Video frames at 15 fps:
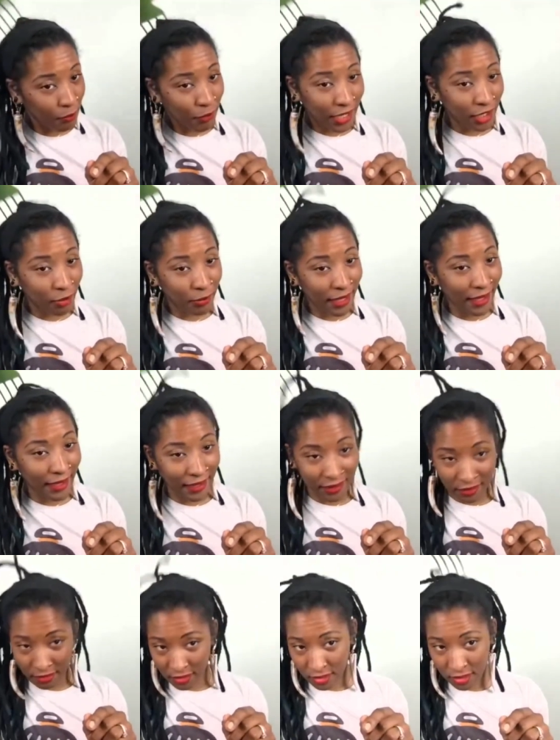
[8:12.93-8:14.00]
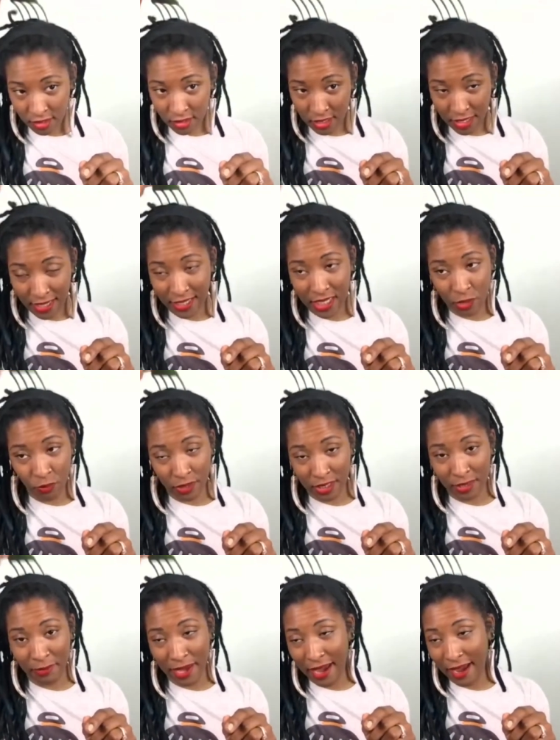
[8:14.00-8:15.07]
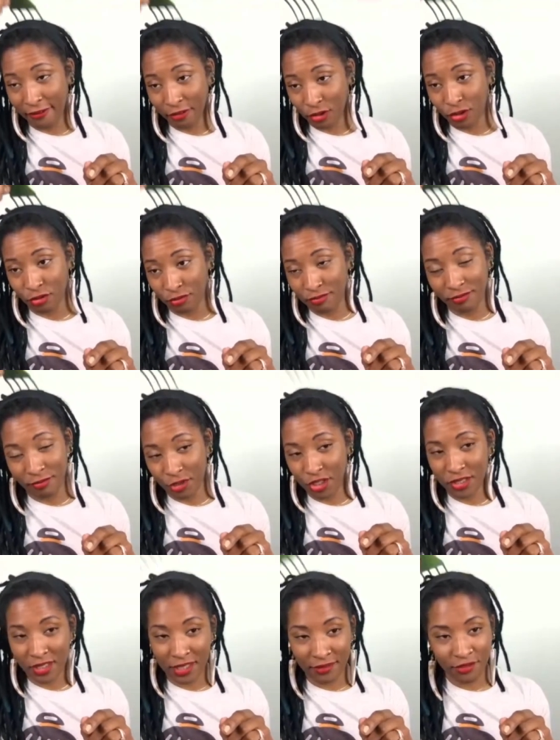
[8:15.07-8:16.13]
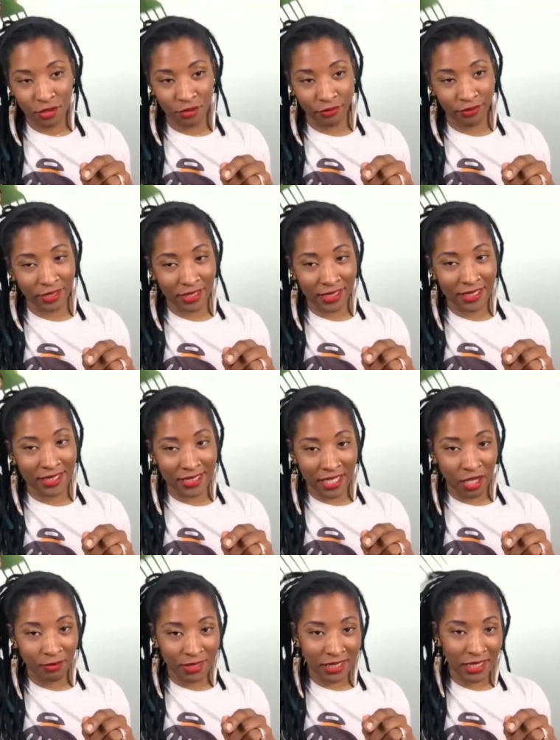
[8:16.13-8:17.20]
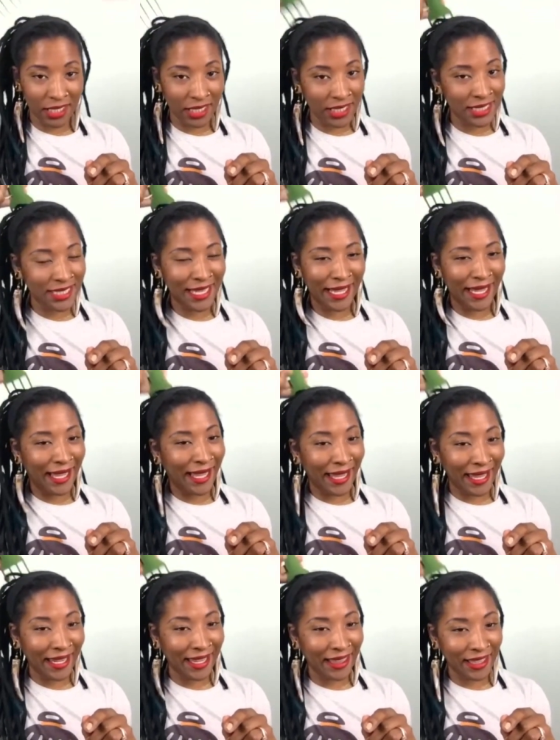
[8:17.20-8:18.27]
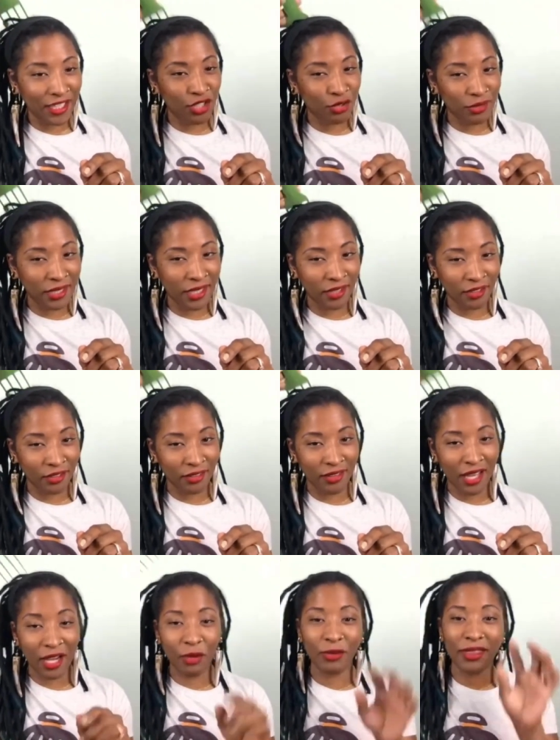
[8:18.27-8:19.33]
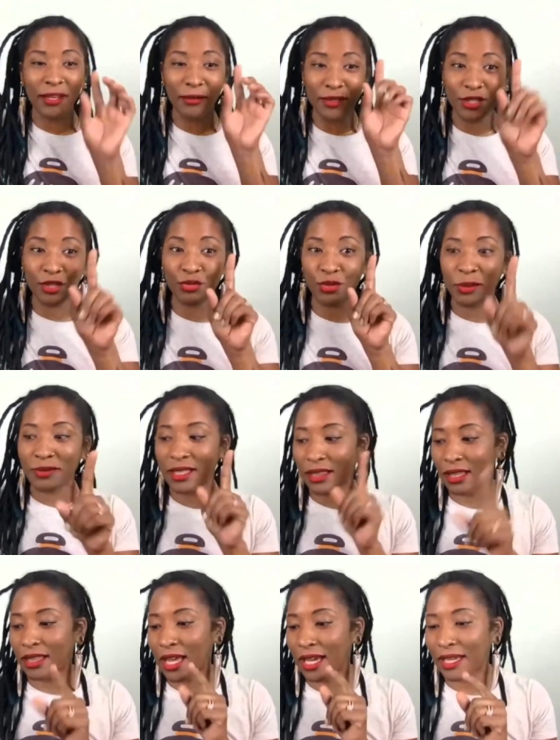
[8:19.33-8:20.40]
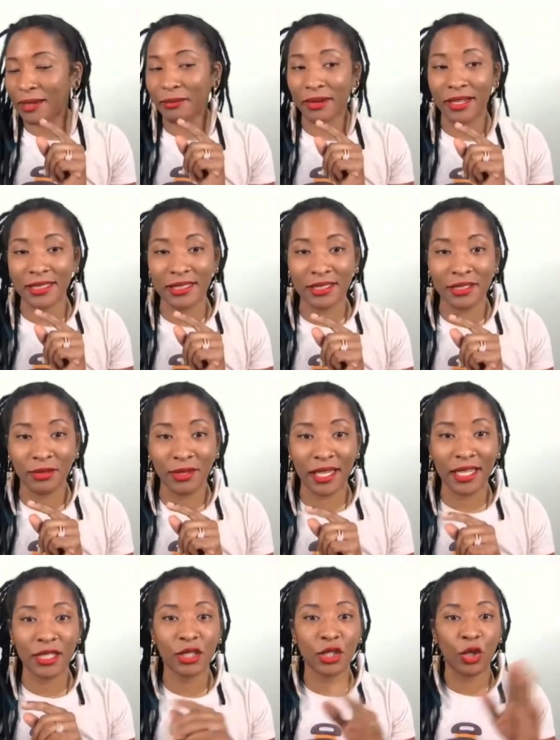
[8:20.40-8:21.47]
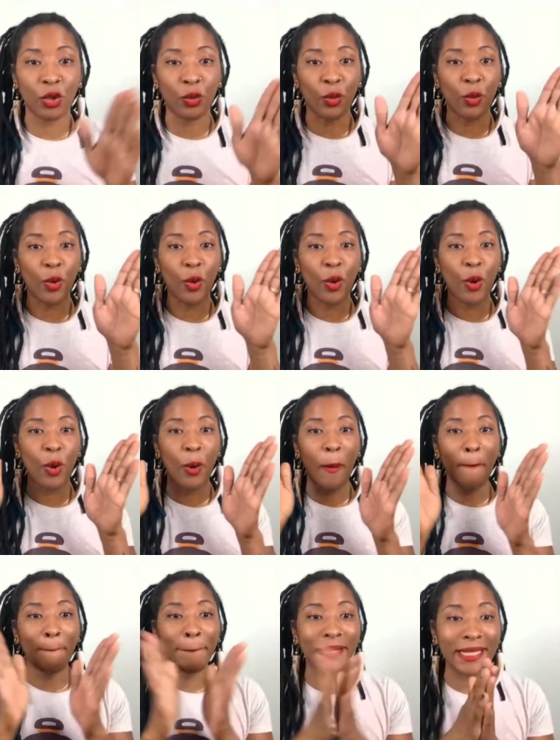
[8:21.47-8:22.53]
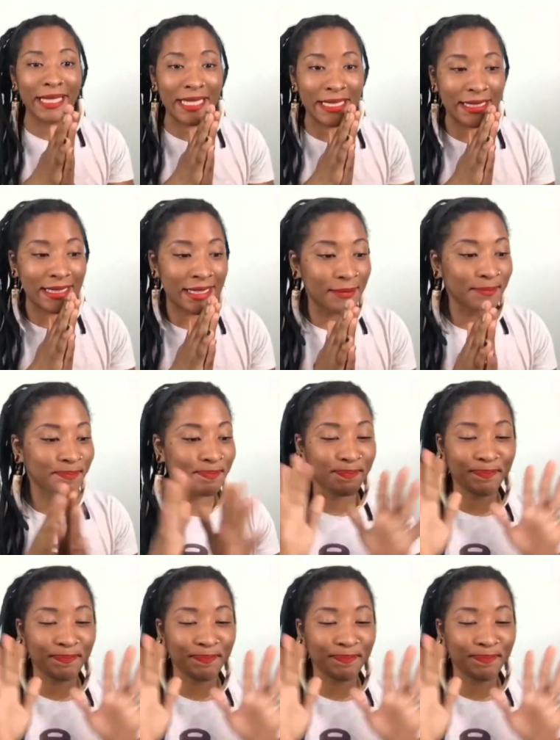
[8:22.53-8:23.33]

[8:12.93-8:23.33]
by your bed, keep one in the bathroom. Just gives you a really good scalp massage and it lets you get under the lock without disrupting the locking process. Okay, so please